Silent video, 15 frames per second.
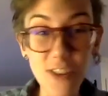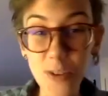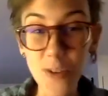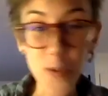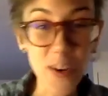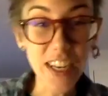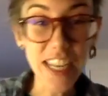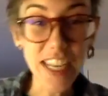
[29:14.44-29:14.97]

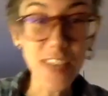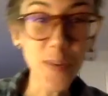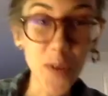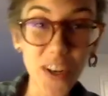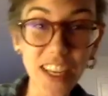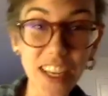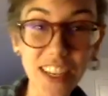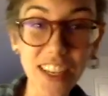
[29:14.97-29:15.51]

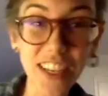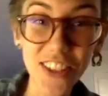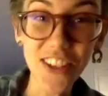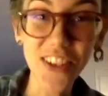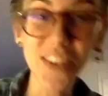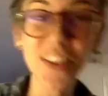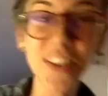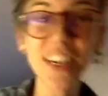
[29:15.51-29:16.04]

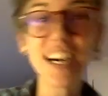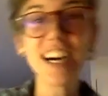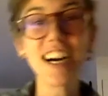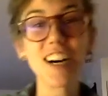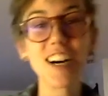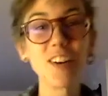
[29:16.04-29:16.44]
2022. Uh,